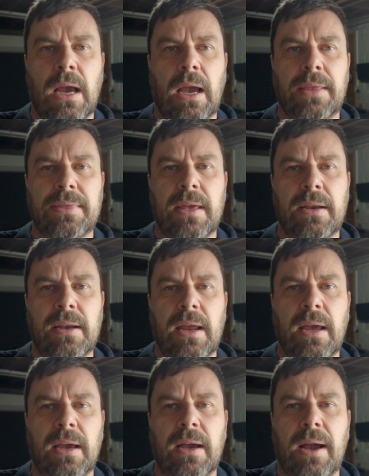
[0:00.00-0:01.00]
and
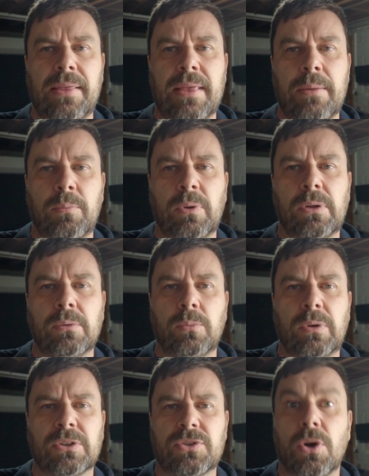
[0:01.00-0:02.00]
then
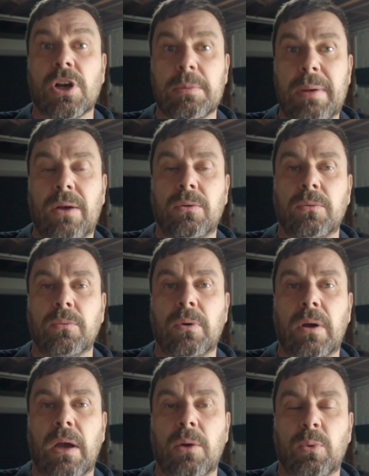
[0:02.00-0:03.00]
we'll talk about
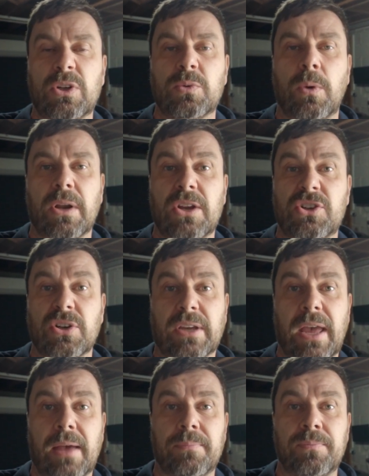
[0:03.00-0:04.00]
which one I should
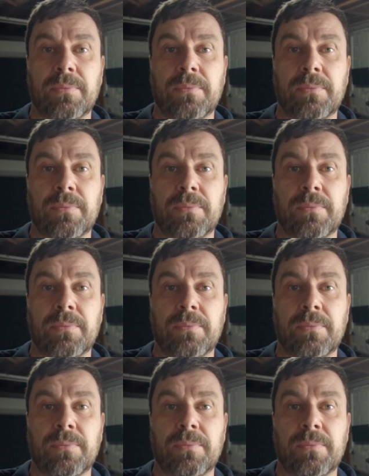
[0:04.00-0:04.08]
get.